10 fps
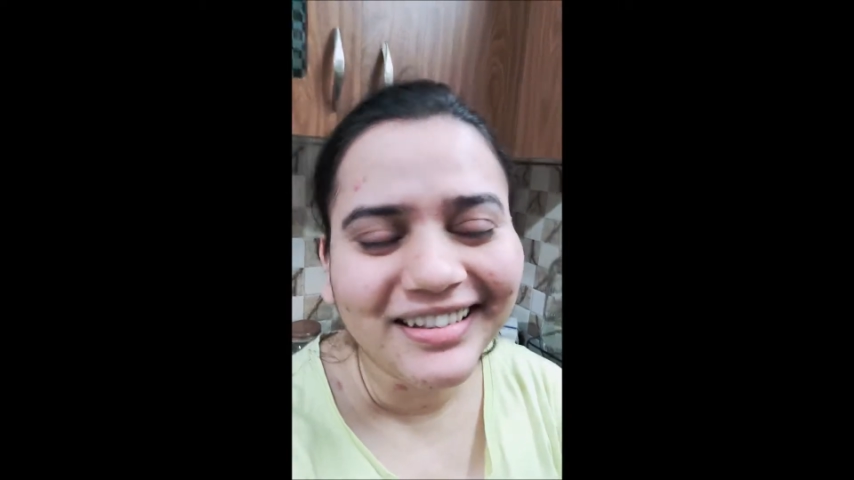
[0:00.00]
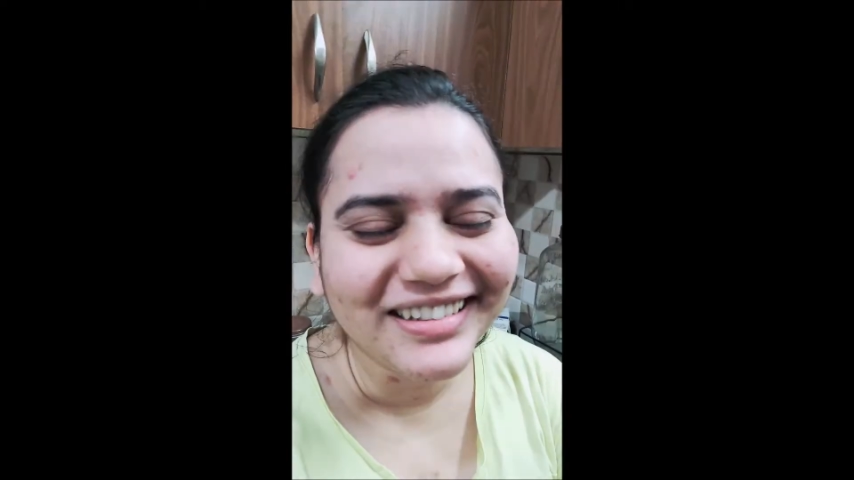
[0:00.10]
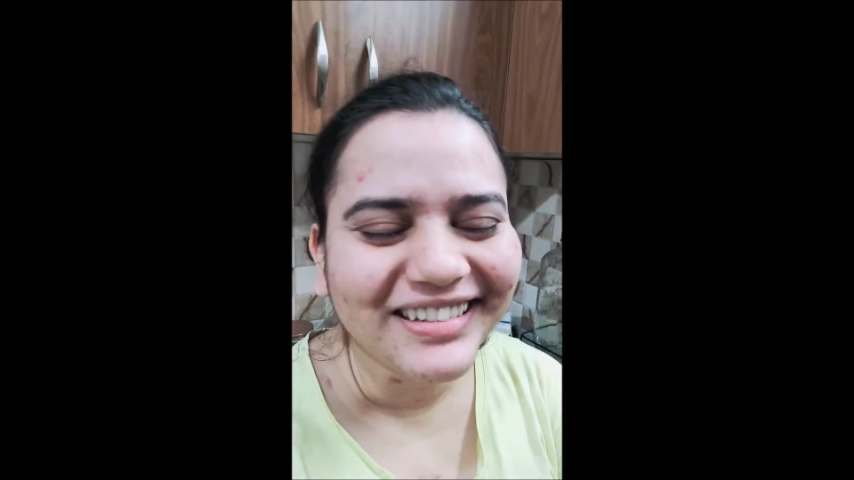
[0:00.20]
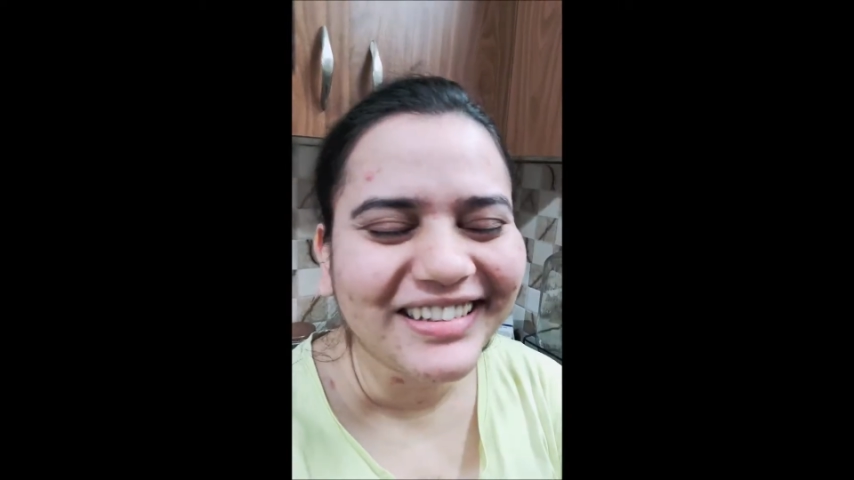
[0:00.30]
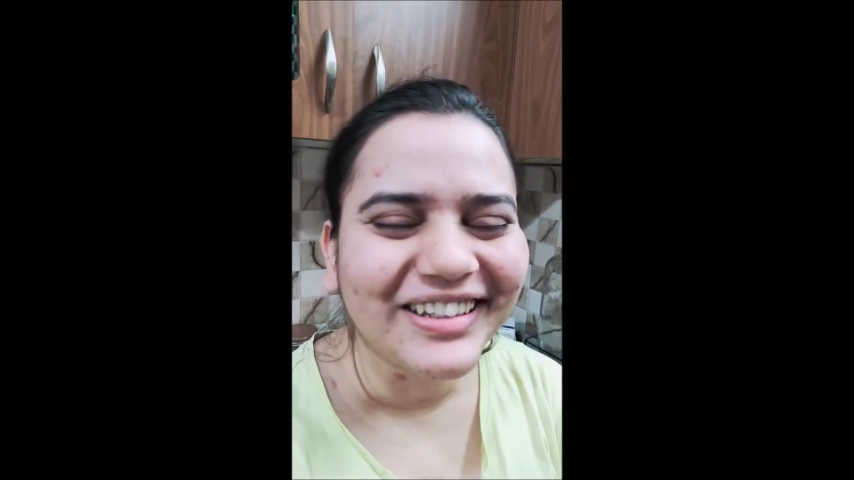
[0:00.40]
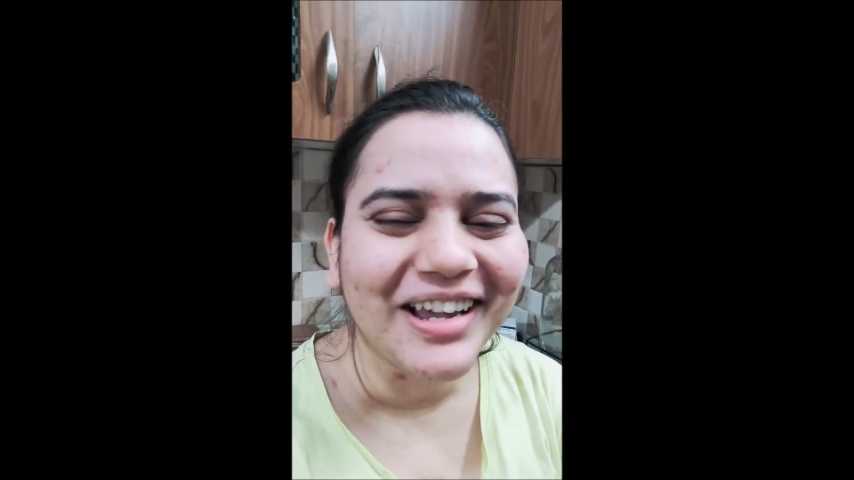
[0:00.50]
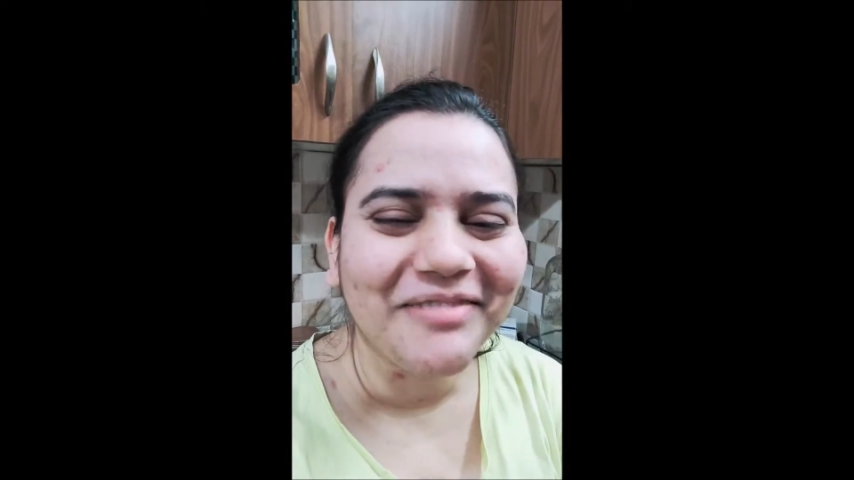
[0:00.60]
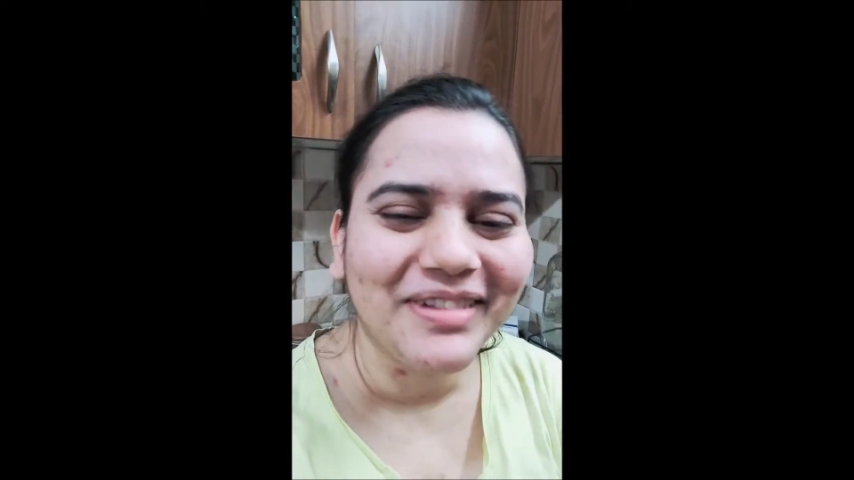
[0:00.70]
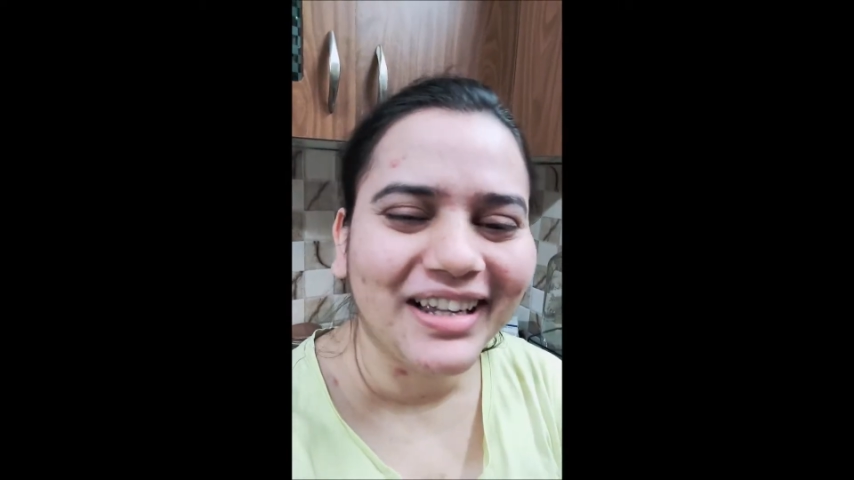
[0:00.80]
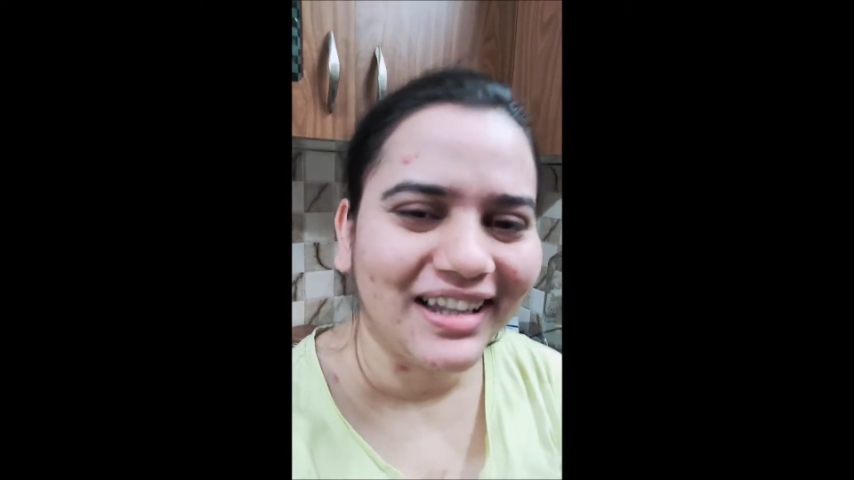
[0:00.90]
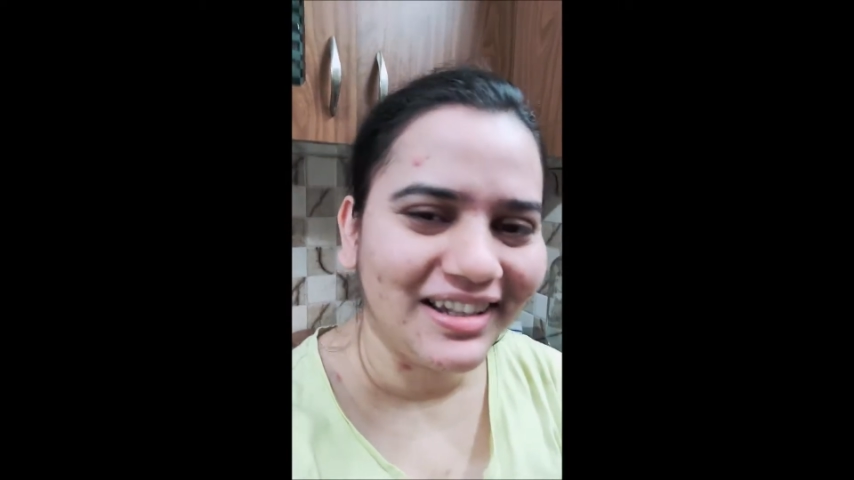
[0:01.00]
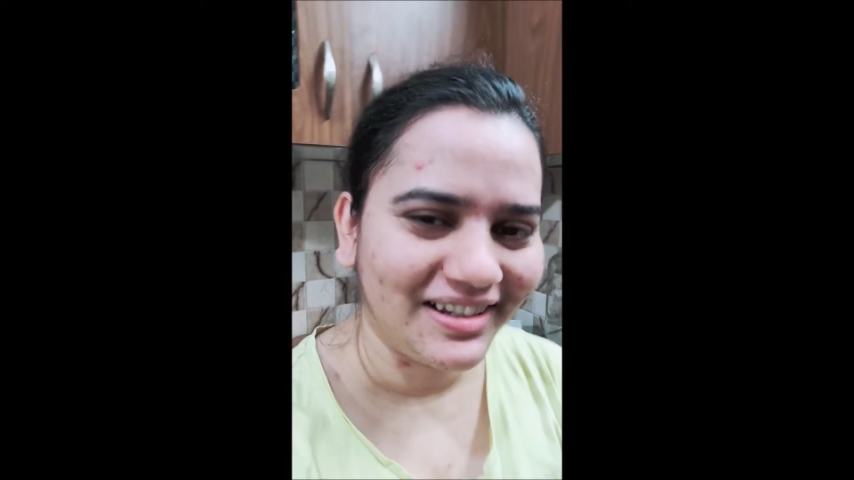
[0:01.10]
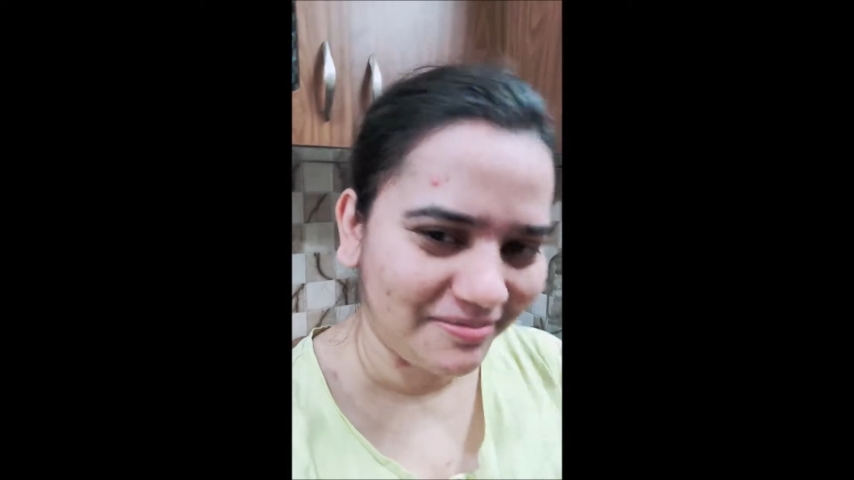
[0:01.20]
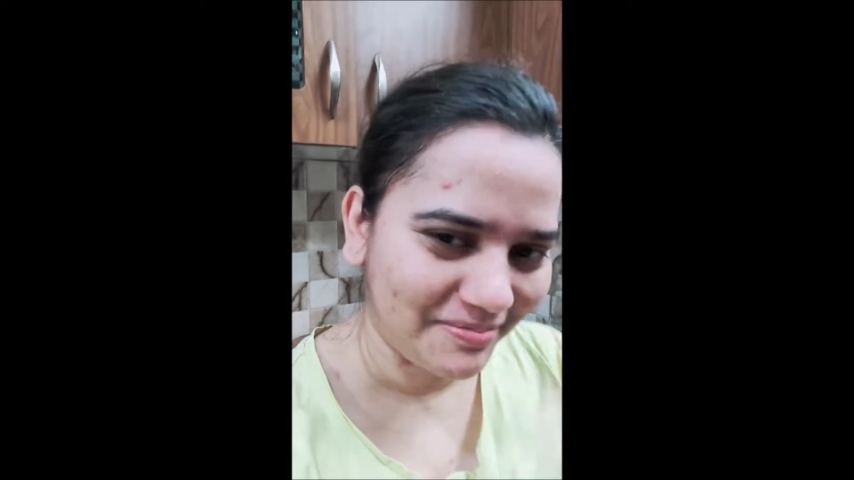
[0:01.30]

So I'll be coloring my